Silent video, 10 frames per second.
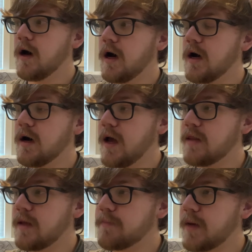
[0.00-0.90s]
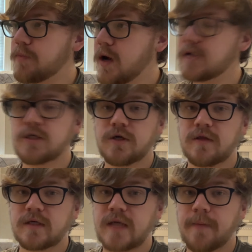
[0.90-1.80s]
and then by proxy, good
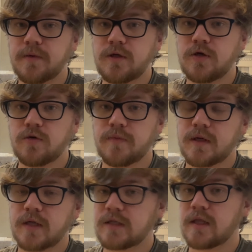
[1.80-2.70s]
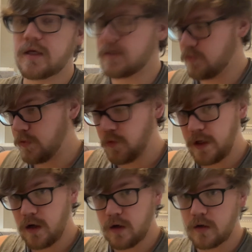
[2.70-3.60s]
things happen to you because
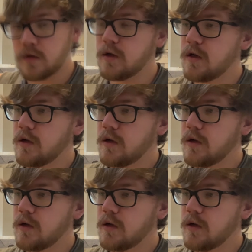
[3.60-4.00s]
we are